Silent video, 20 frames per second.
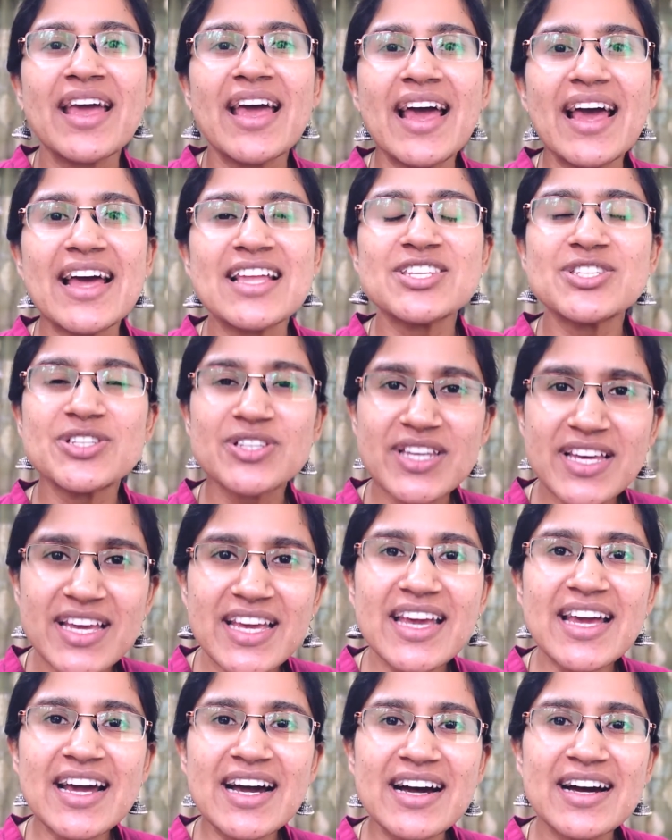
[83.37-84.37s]
And
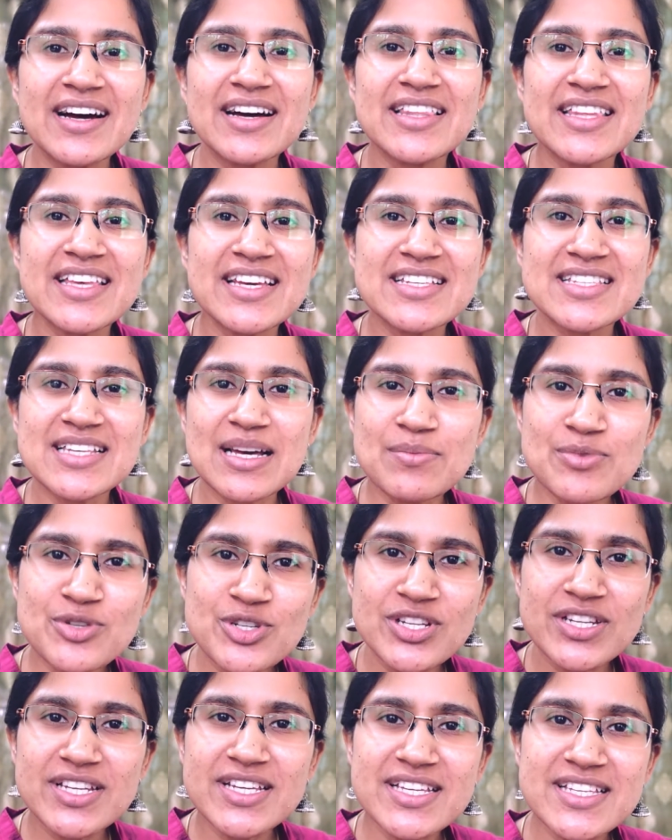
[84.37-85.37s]
today the
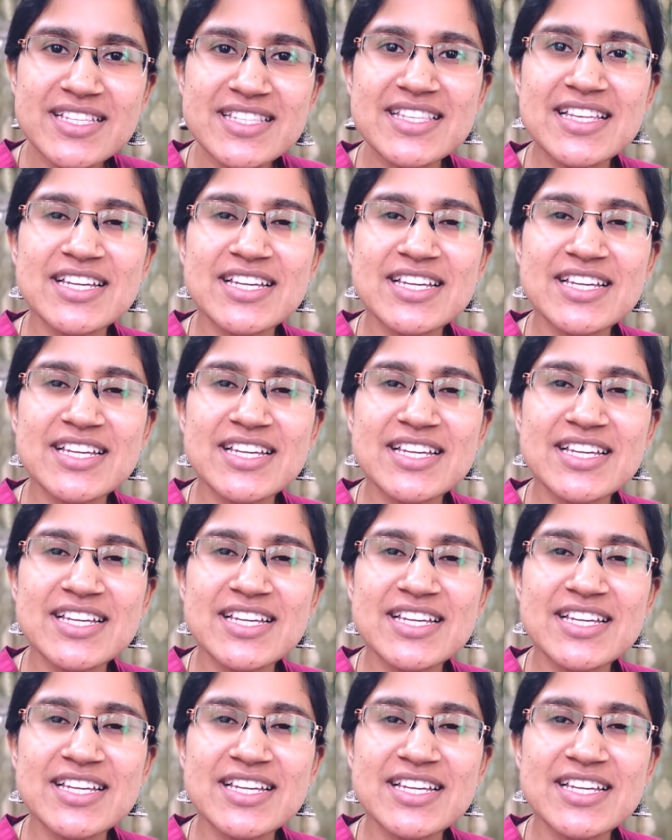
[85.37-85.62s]
assumption is